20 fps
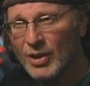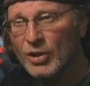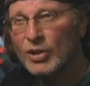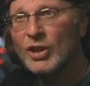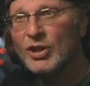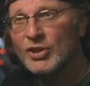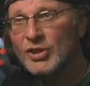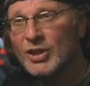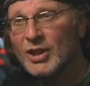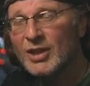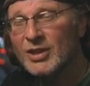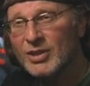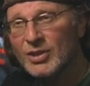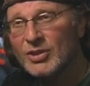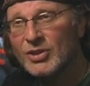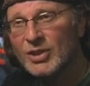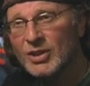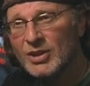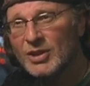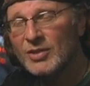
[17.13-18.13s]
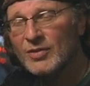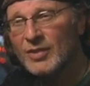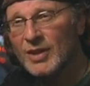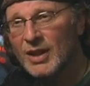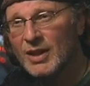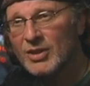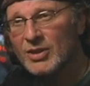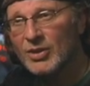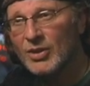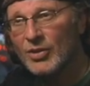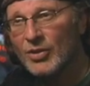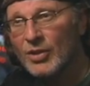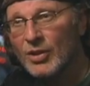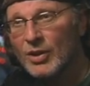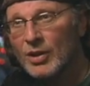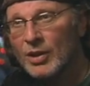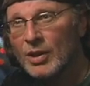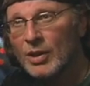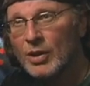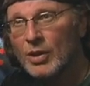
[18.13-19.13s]
And not just Jesus of Nazareth?
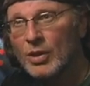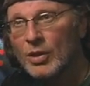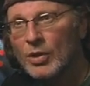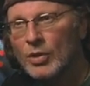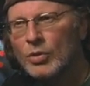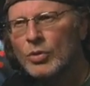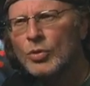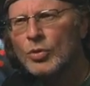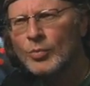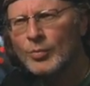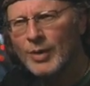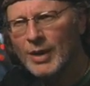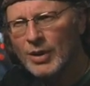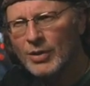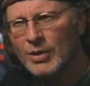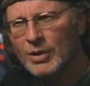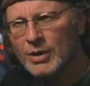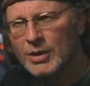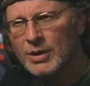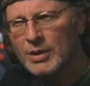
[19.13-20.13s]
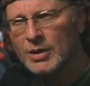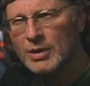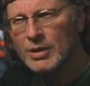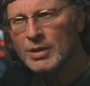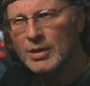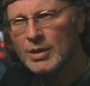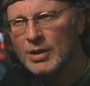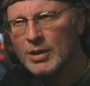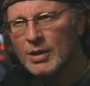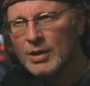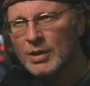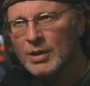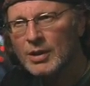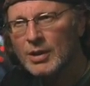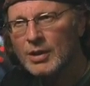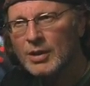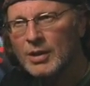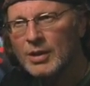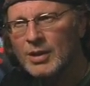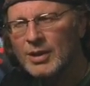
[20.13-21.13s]
Two Marys?
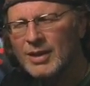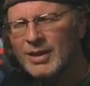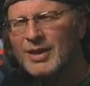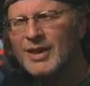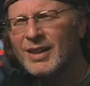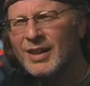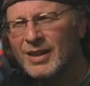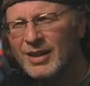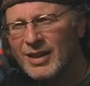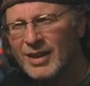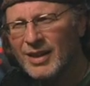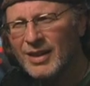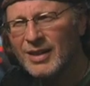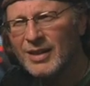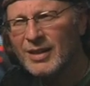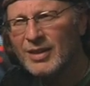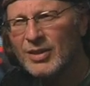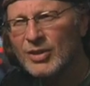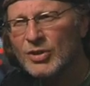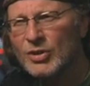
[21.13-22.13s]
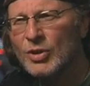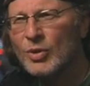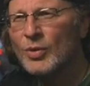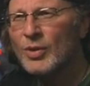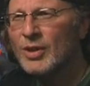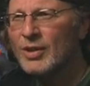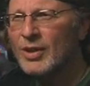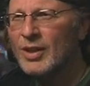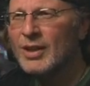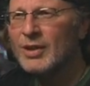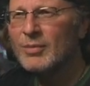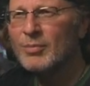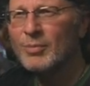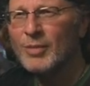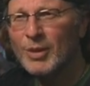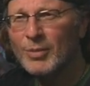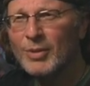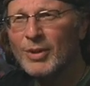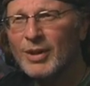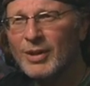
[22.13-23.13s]
DNA showing that
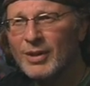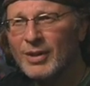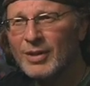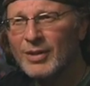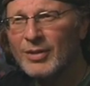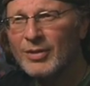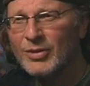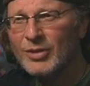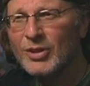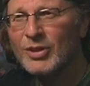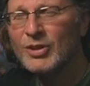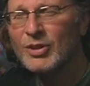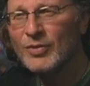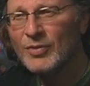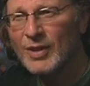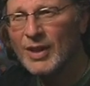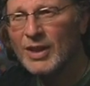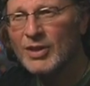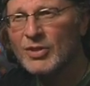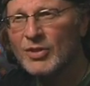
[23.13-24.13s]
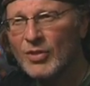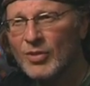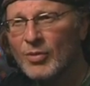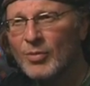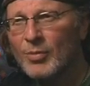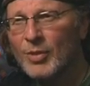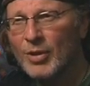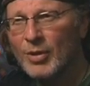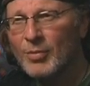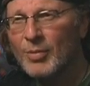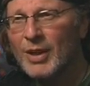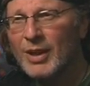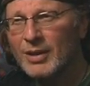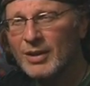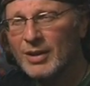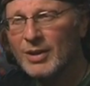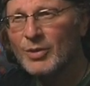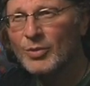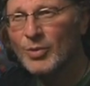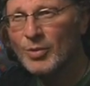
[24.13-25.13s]
maybe Jesus of Nazareth and Mary
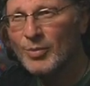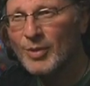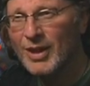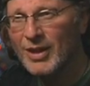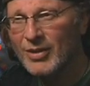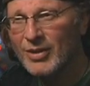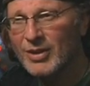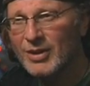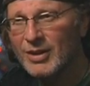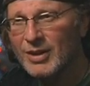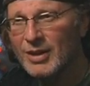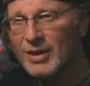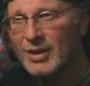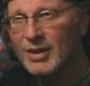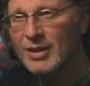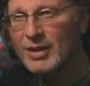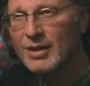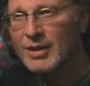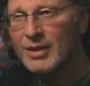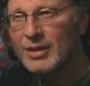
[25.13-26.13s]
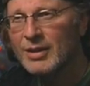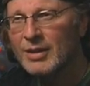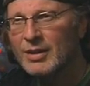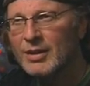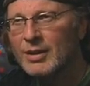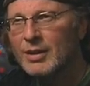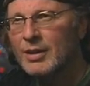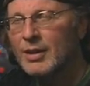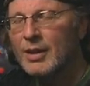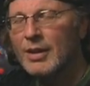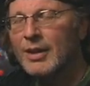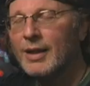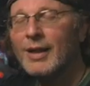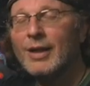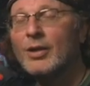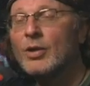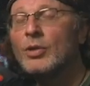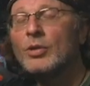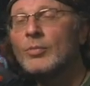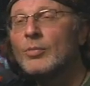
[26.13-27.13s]
Magdalene were married?
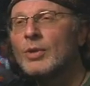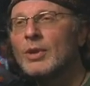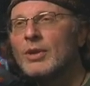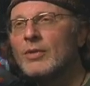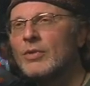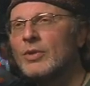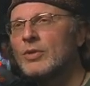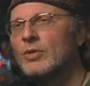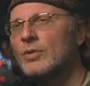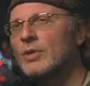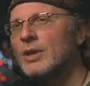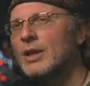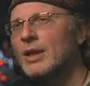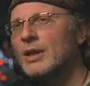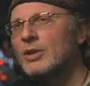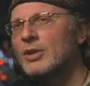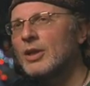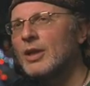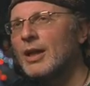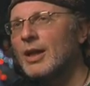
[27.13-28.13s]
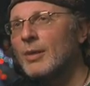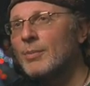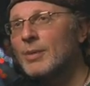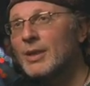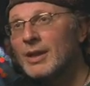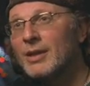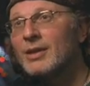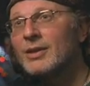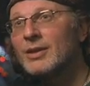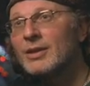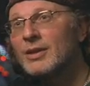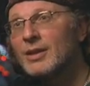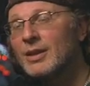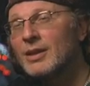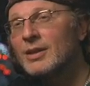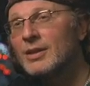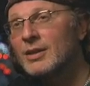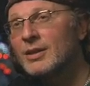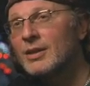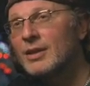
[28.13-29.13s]
Like, I couldn't believe this was actually happening. And
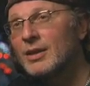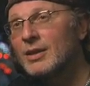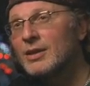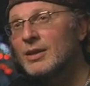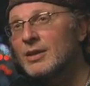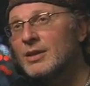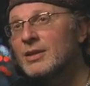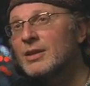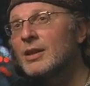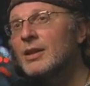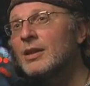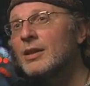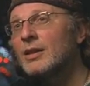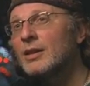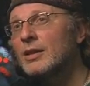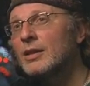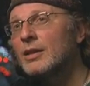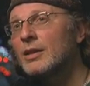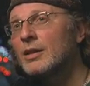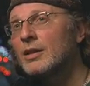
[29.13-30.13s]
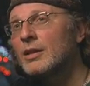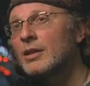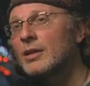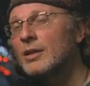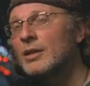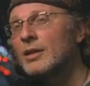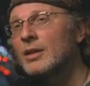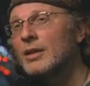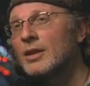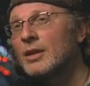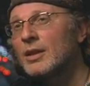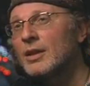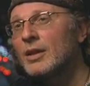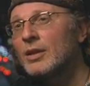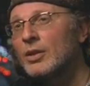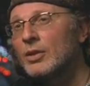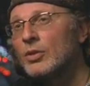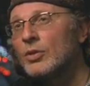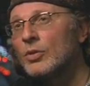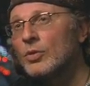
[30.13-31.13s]
there's a son
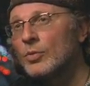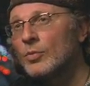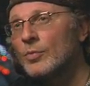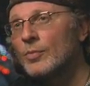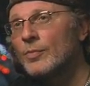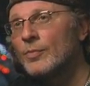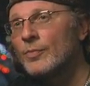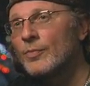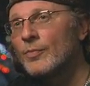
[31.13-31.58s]
in the tomb.